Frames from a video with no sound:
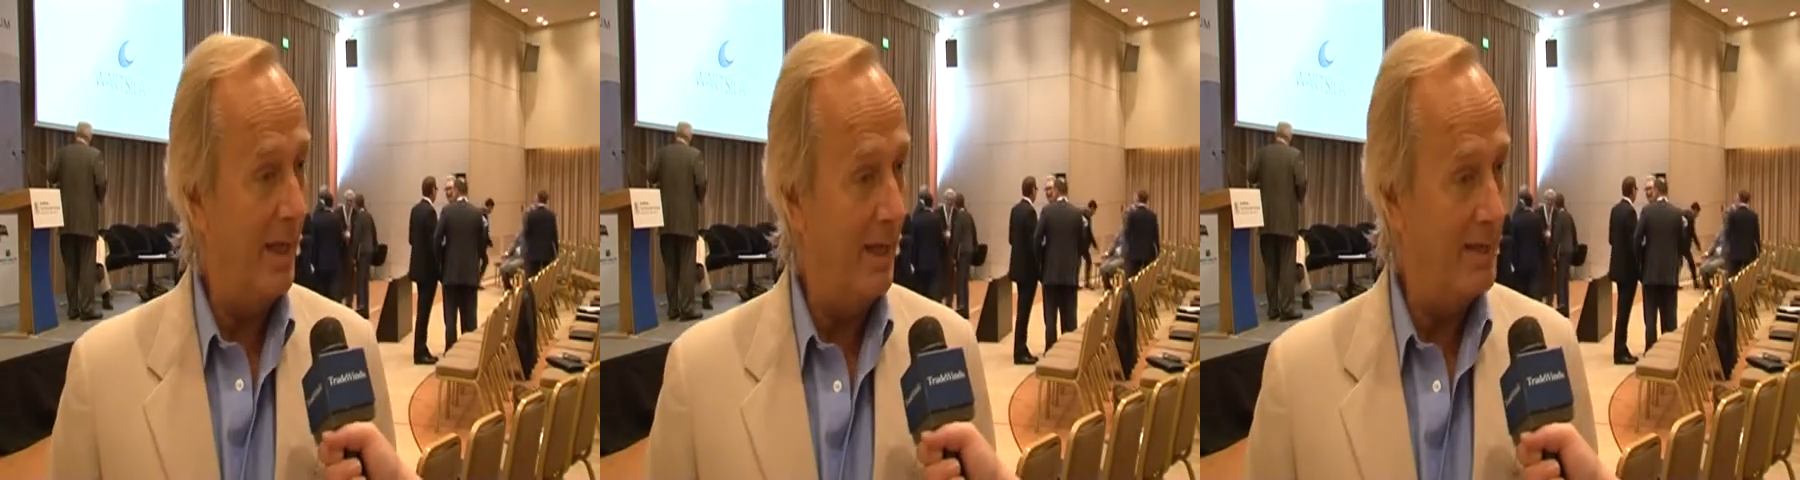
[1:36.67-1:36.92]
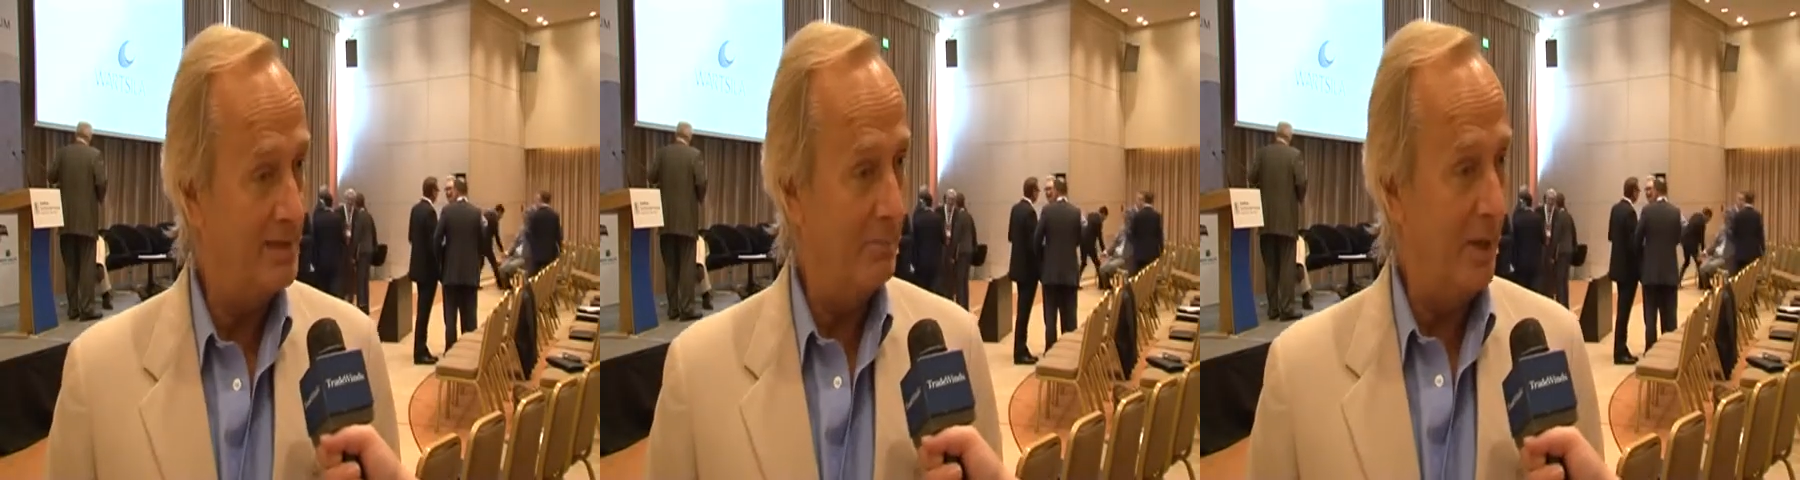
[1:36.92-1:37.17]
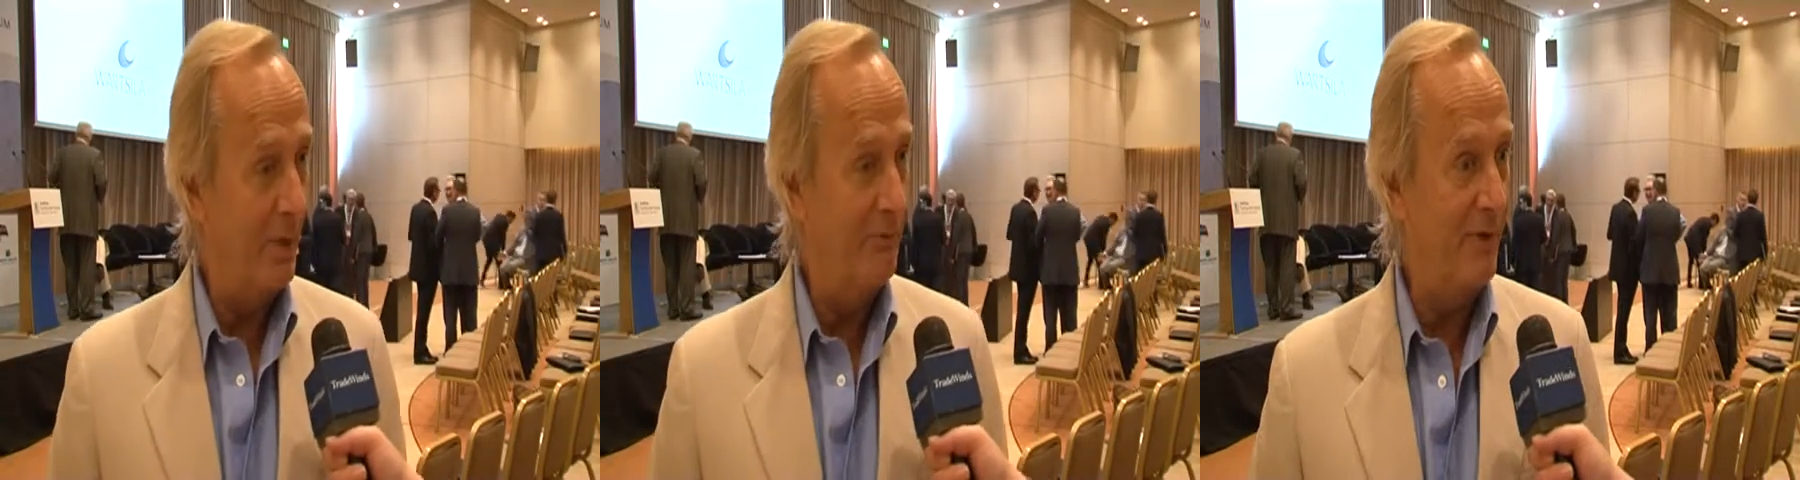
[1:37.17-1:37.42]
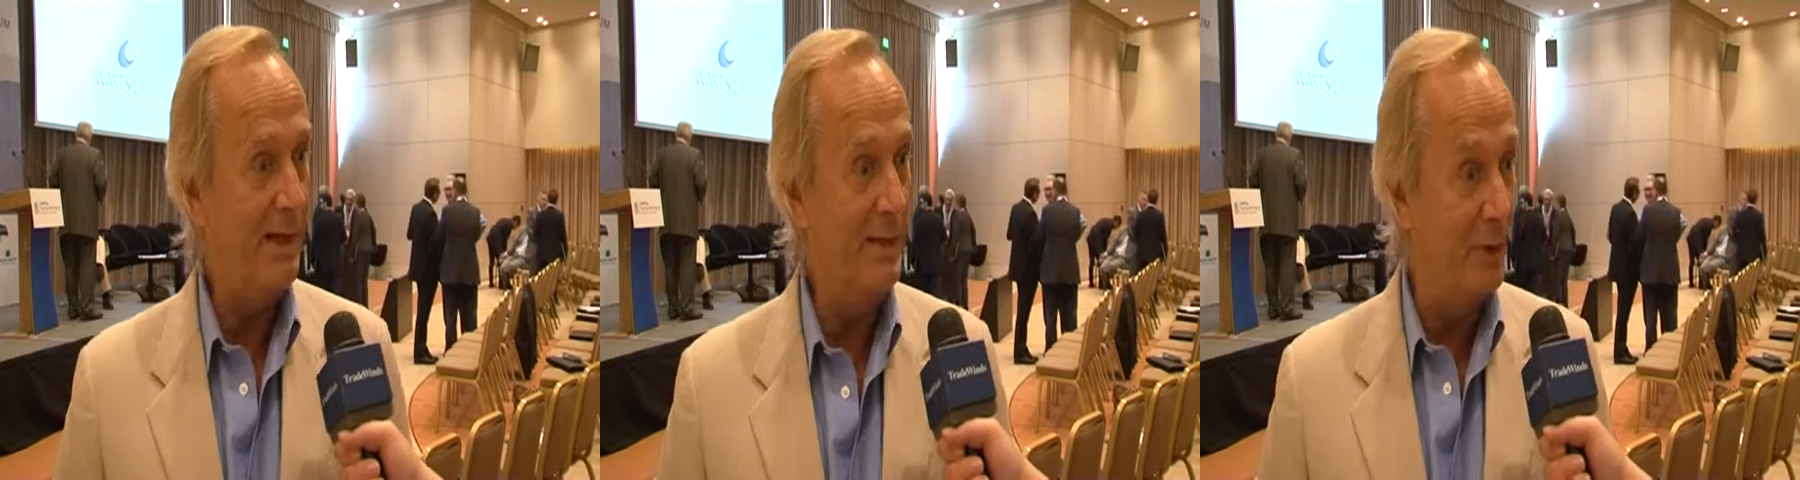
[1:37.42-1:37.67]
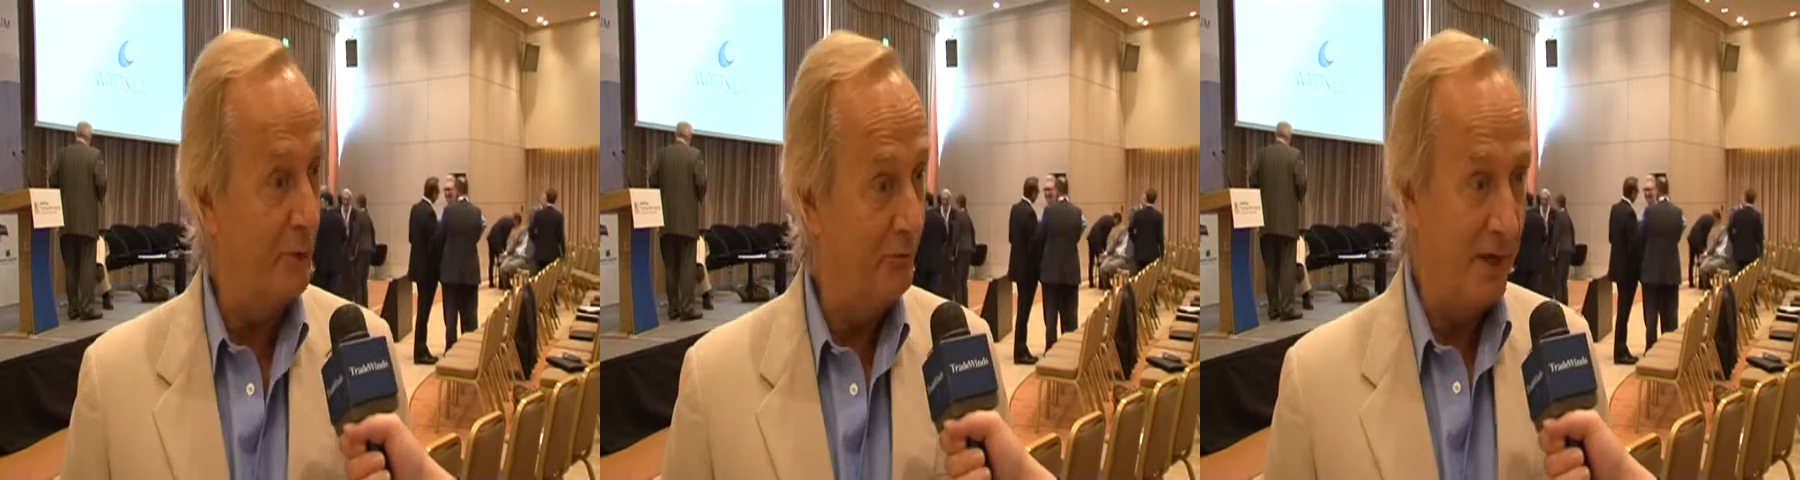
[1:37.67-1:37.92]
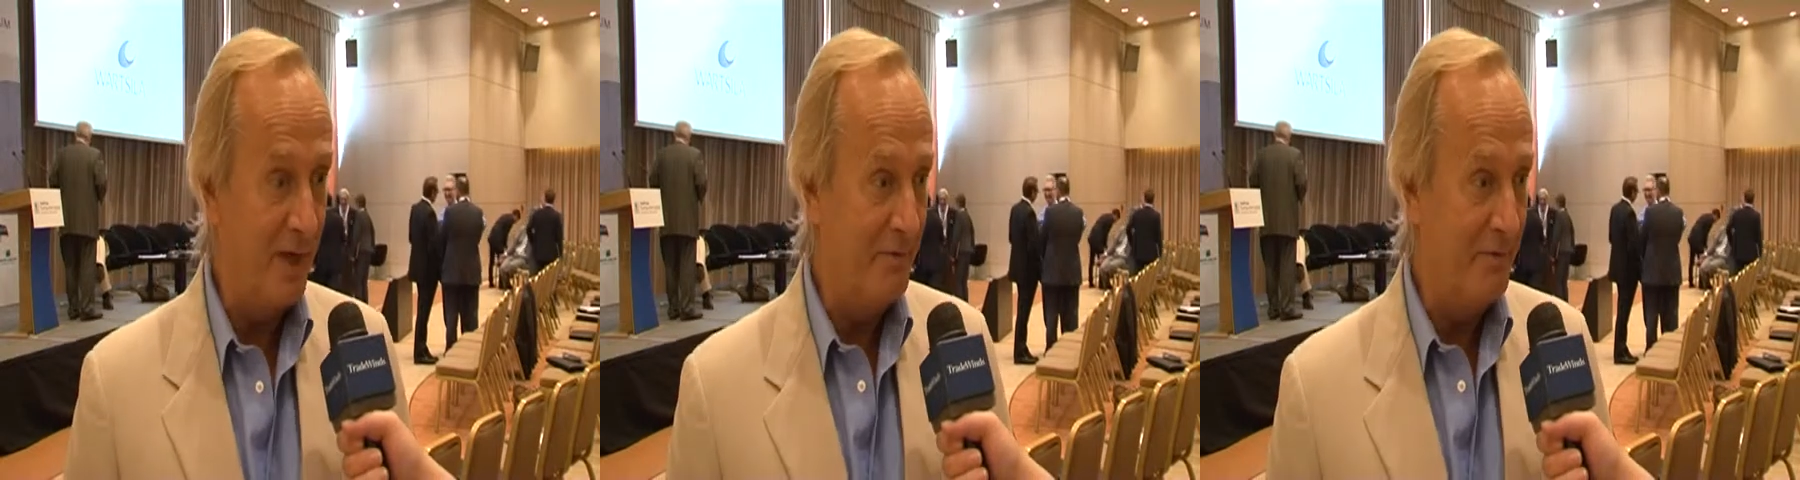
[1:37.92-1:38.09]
as a matter of fact, learned very,